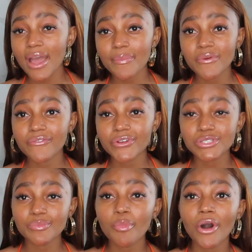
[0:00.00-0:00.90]
I prefer
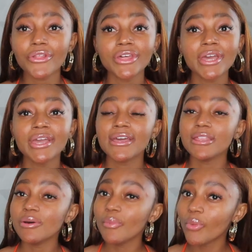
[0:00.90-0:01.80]
to bath
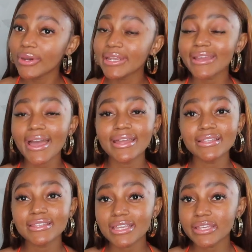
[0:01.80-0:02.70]
in the morning and
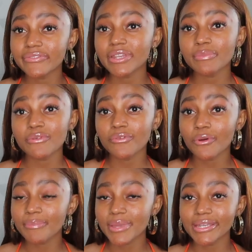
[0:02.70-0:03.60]
in the evening before
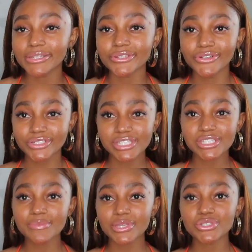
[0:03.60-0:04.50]
bed, you know, just
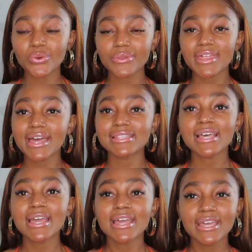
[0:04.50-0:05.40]
to make sure that
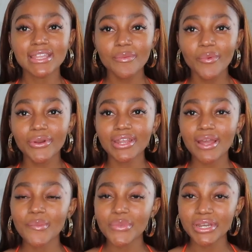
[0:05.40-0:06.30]
in the morning
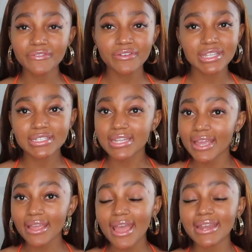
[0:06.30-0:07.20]
I'm ready for the
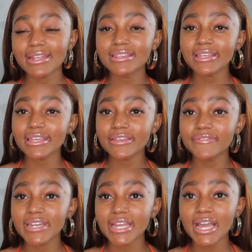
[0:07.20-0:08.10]
day, and in the
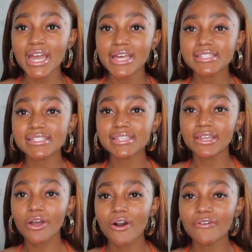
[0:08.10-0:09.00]
evening to
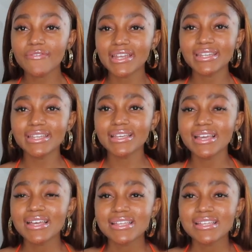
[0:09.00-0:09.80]
get off any